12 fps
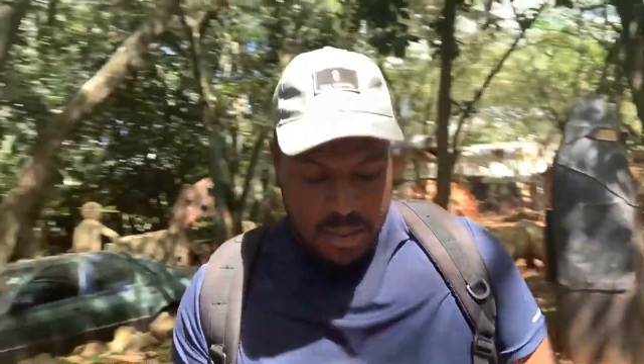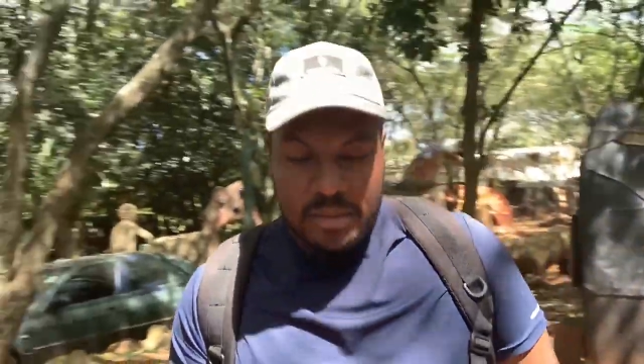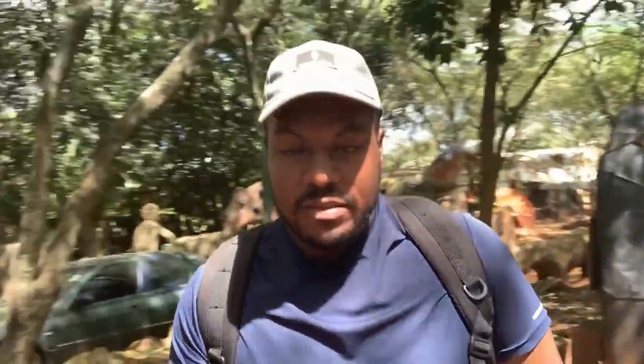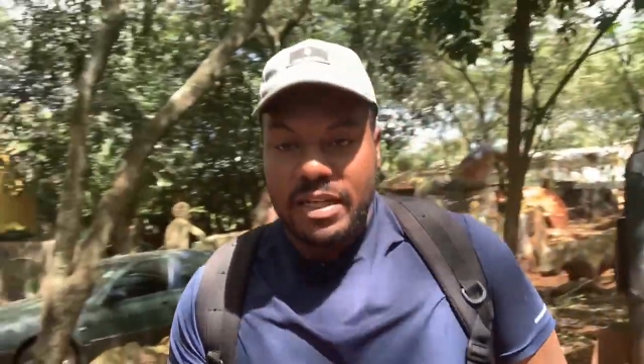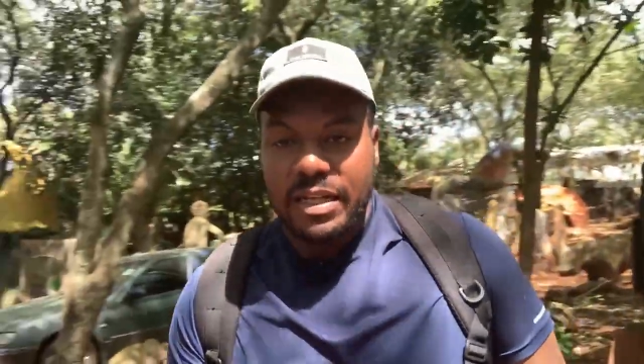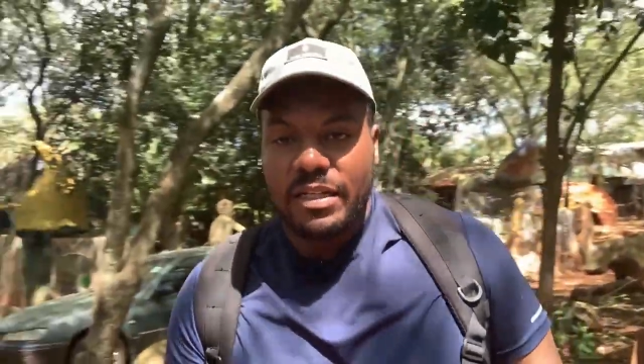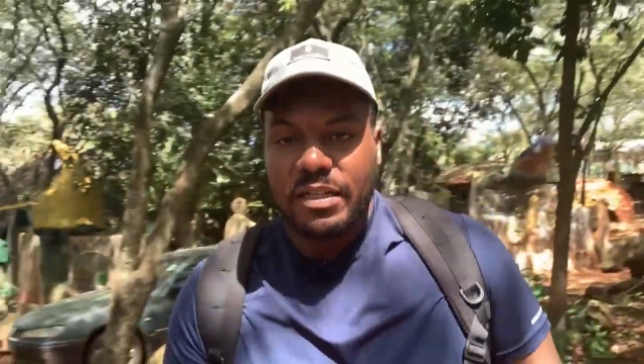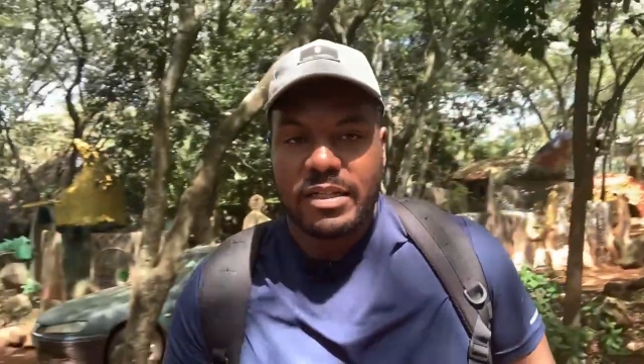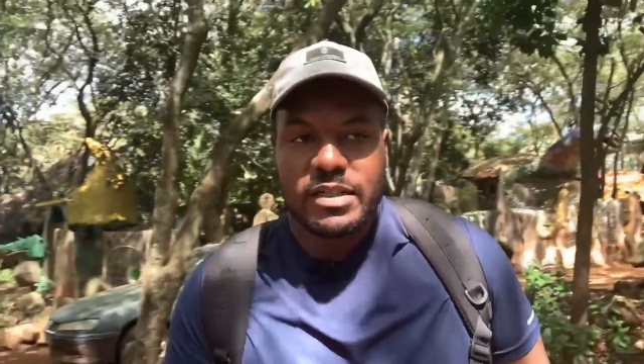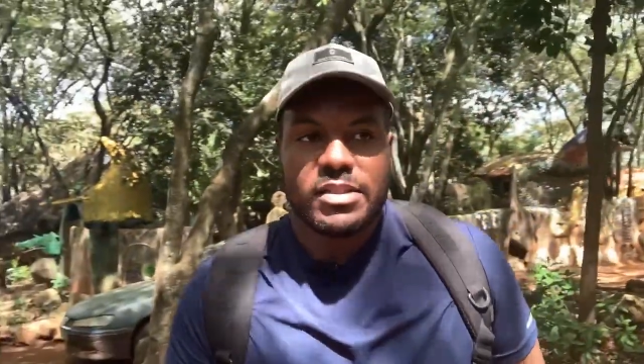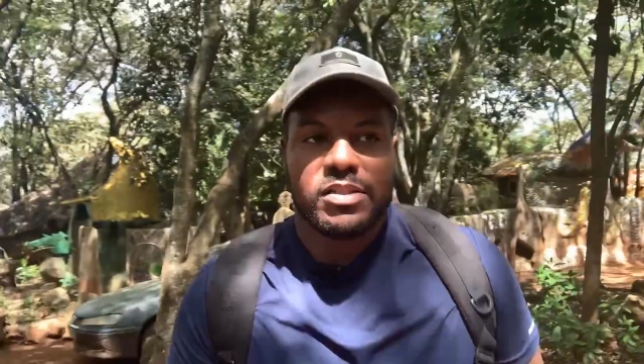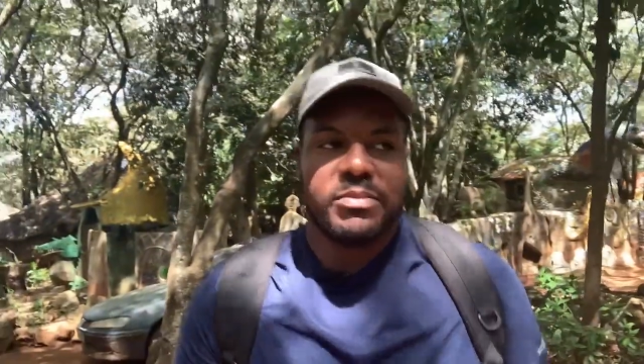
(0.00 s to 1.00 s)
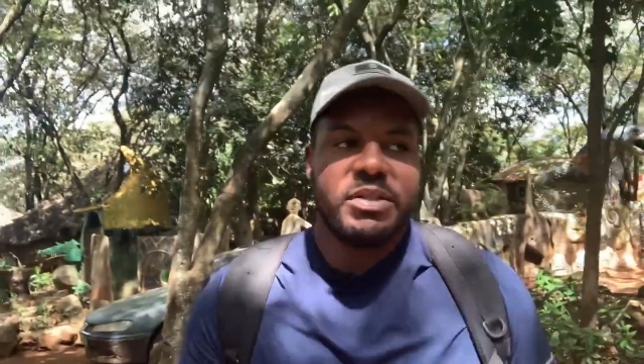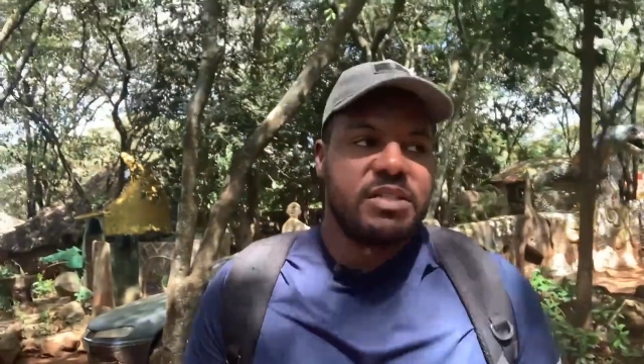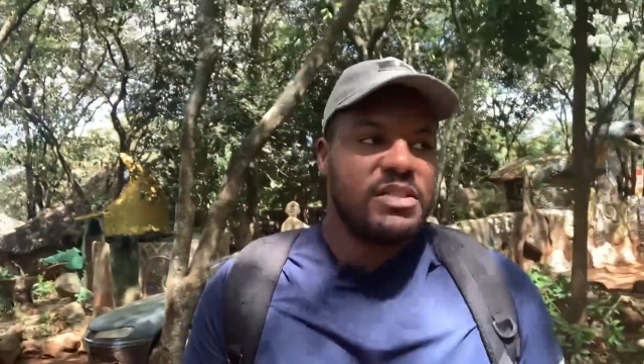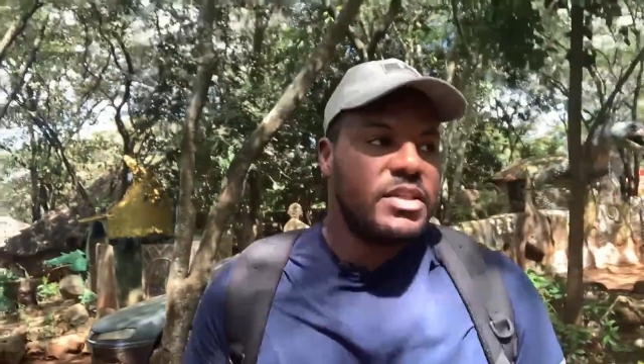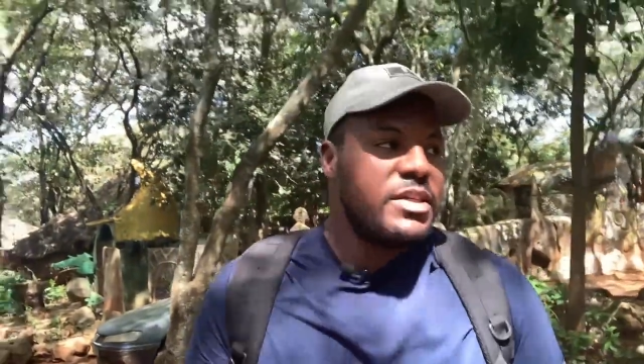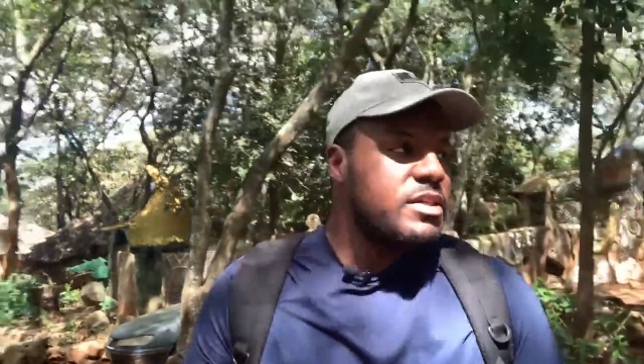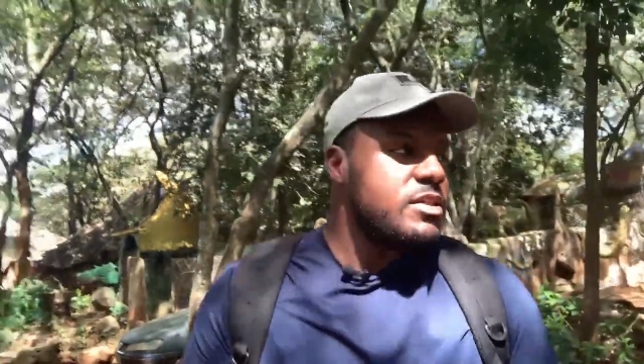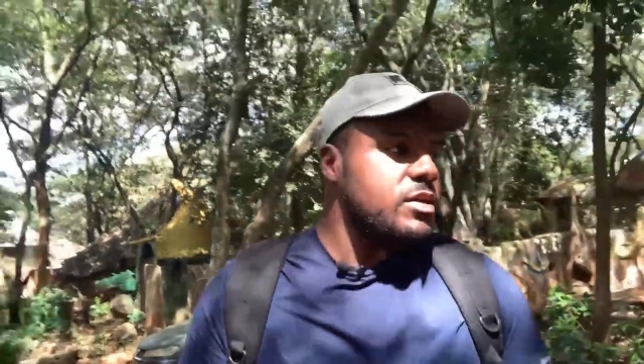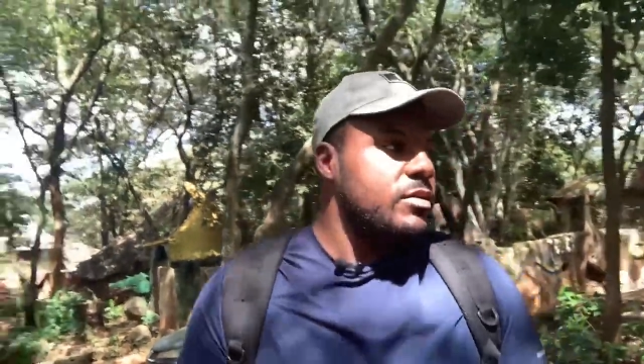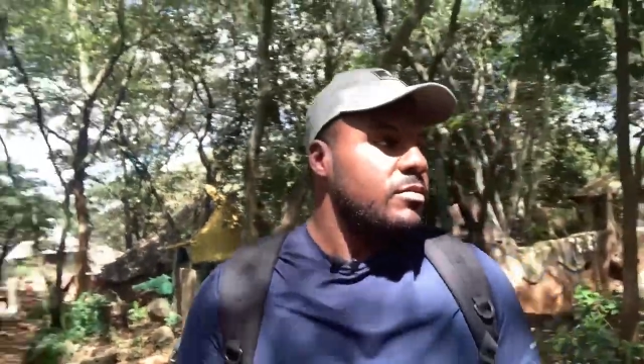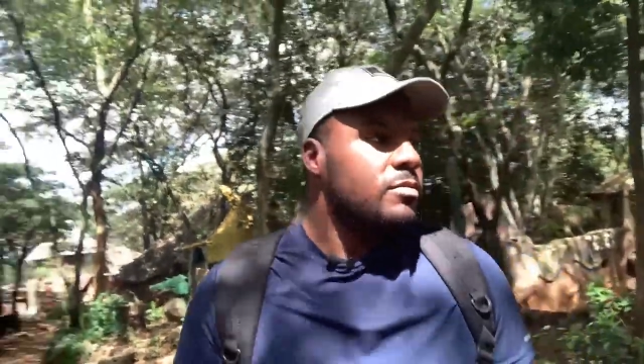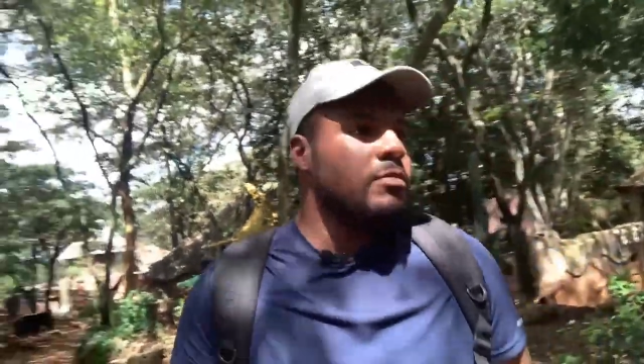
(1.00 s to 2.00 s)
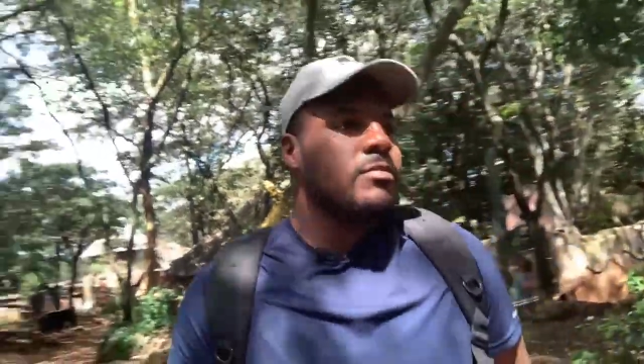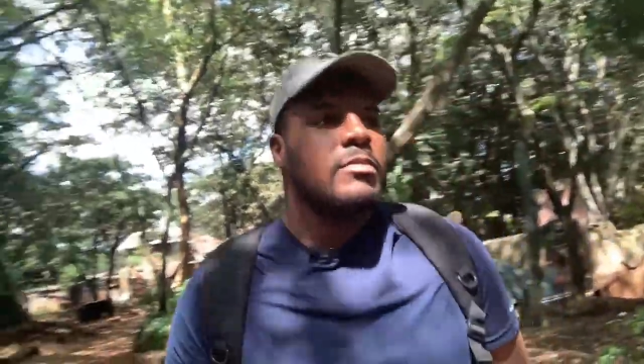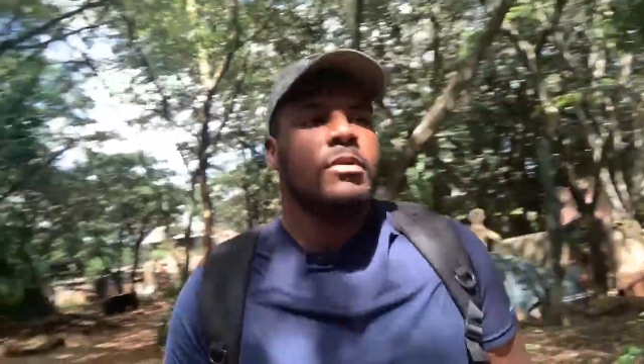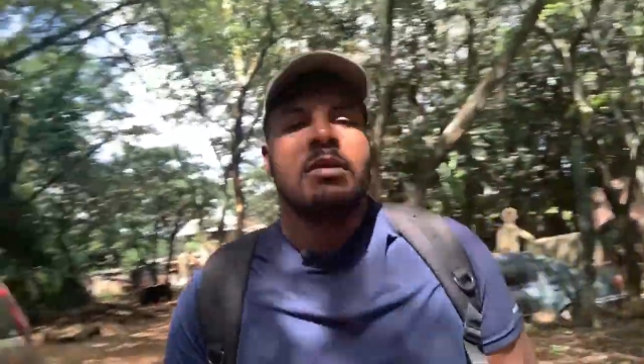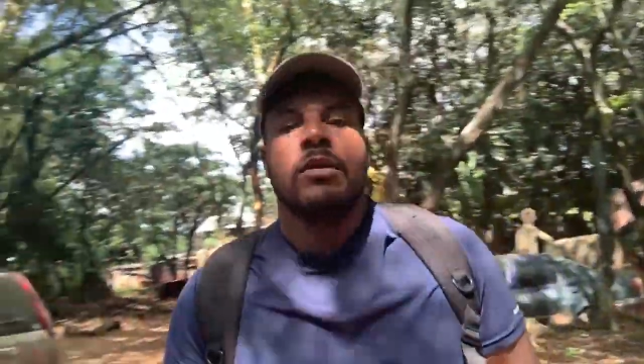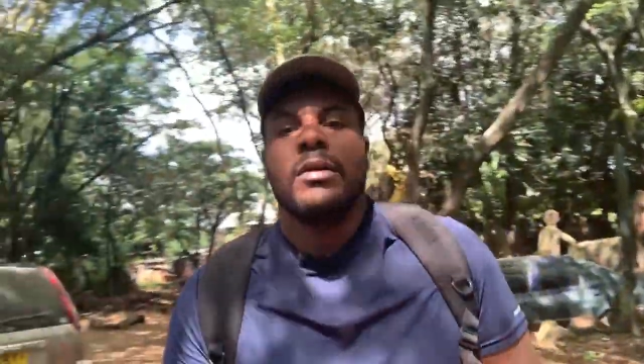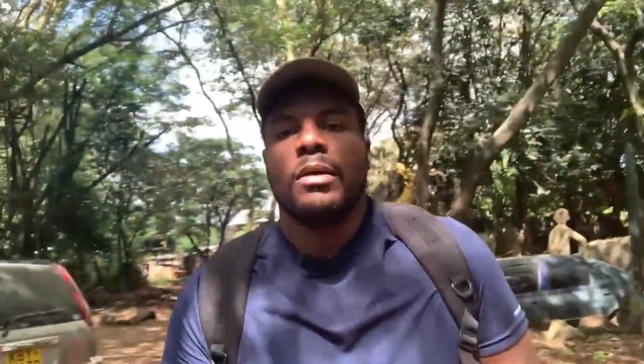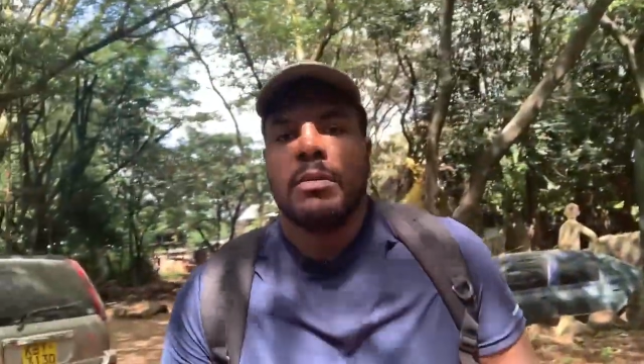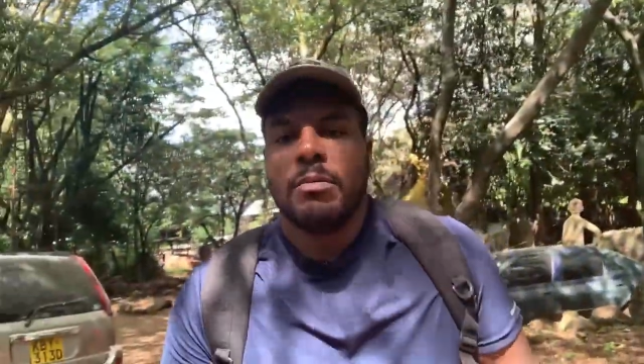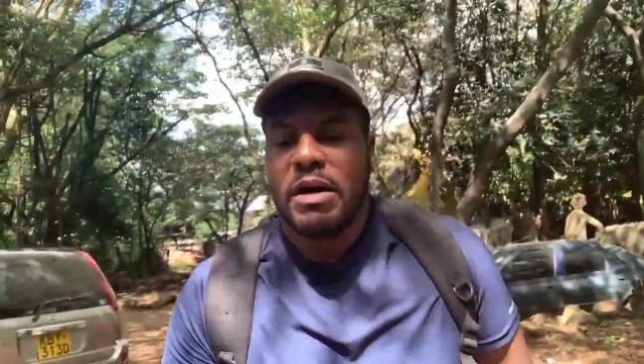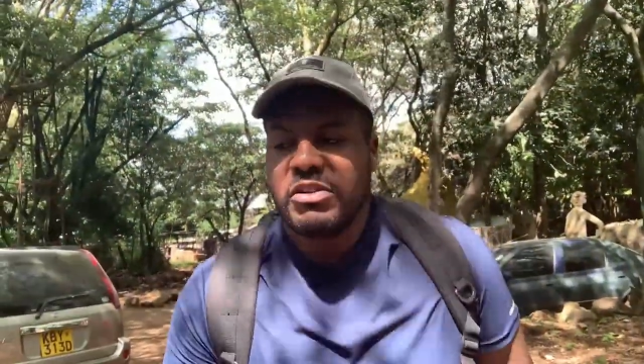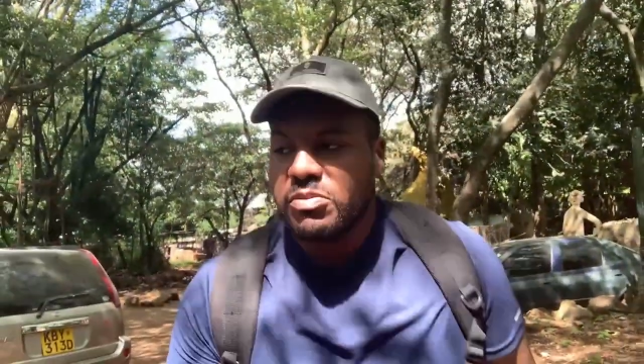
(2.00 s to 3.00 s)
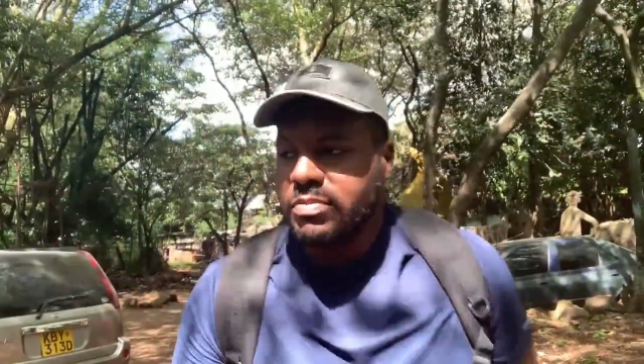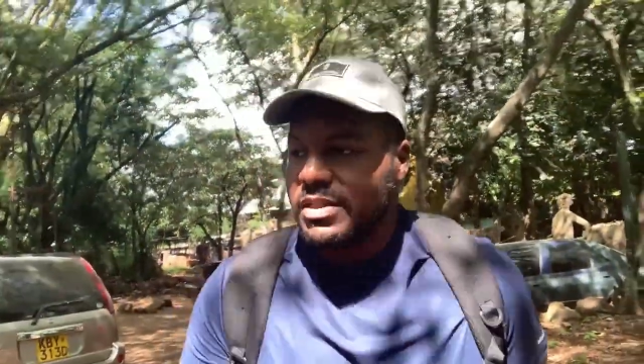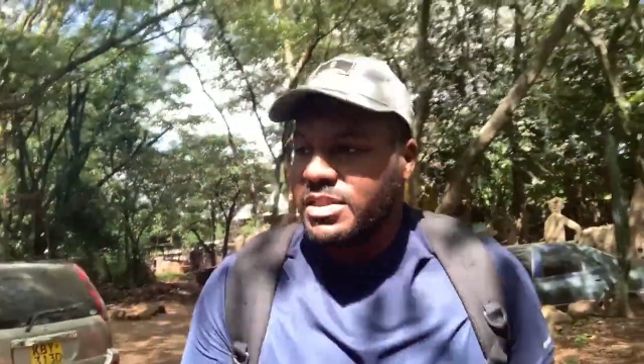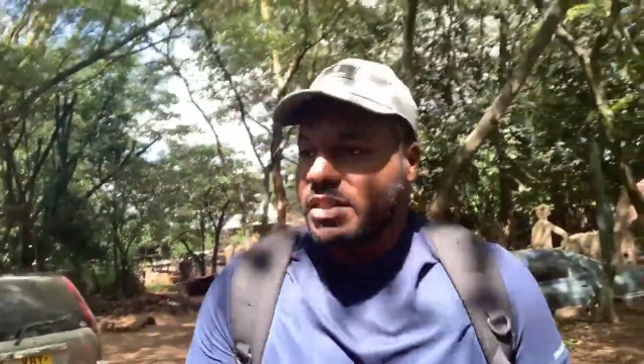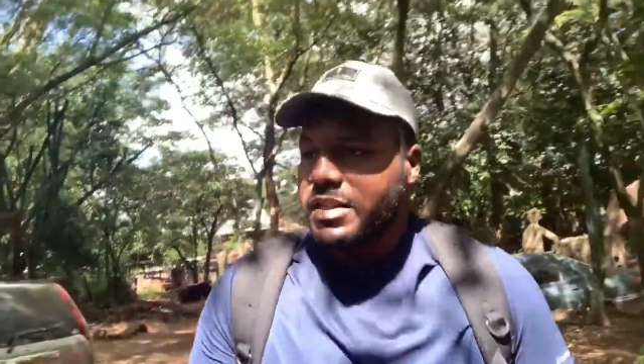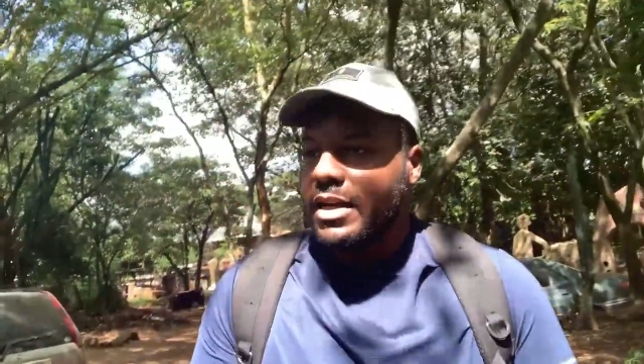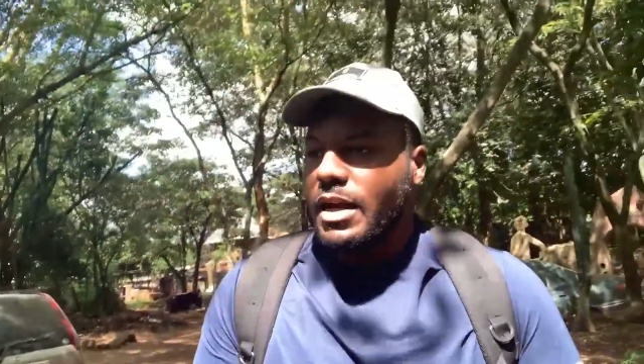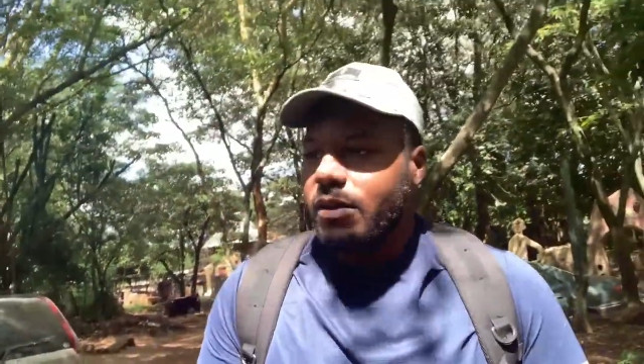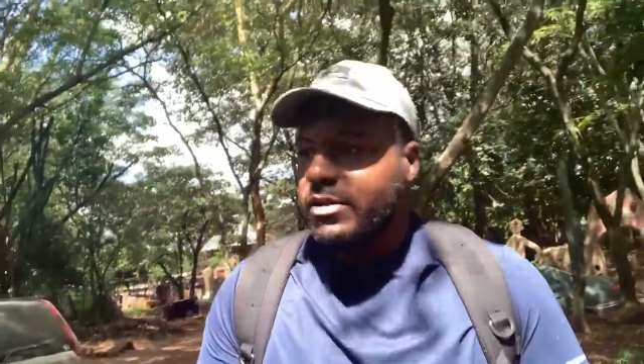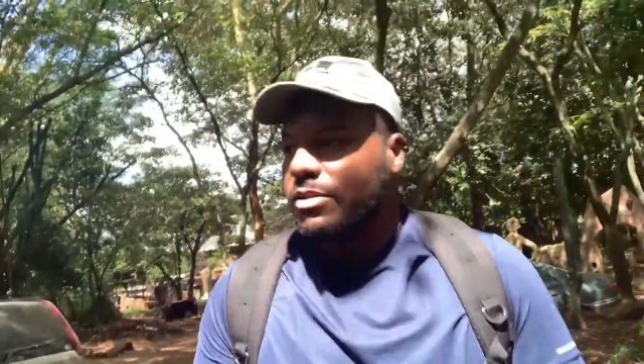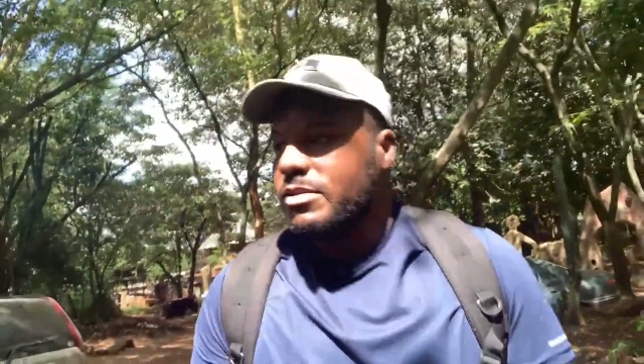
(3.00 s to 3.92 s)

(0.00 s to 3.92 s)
take a look at some of these things and possibly see how